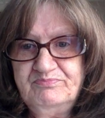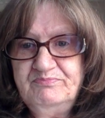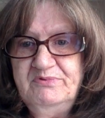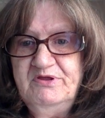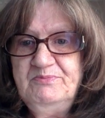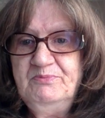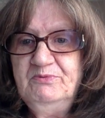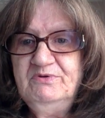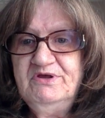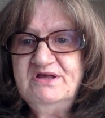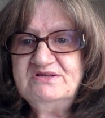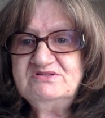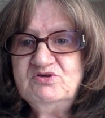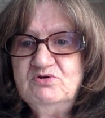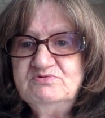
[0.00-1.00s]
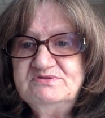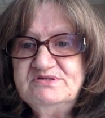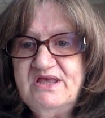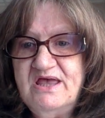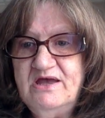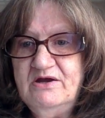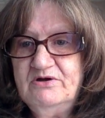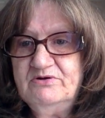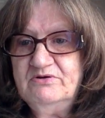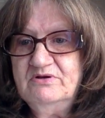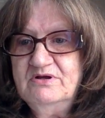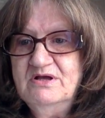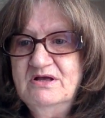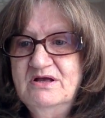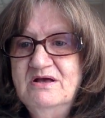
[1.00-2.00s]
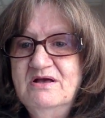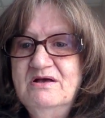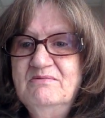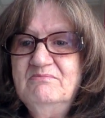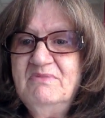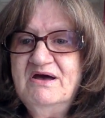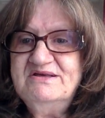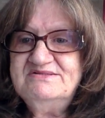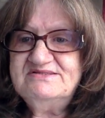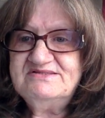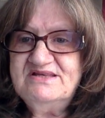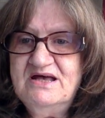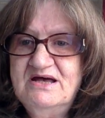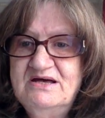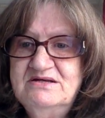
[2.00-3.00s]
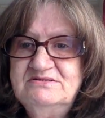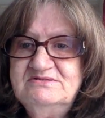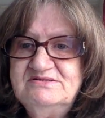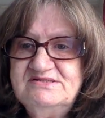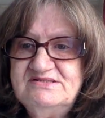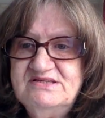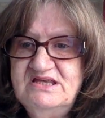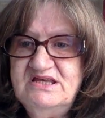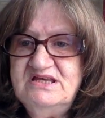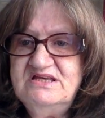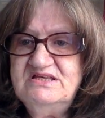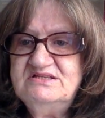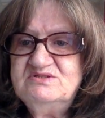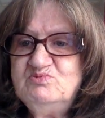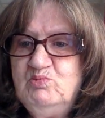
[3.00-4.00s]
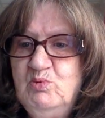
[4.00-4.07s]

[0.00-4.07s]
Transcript: People get so scared. My son sees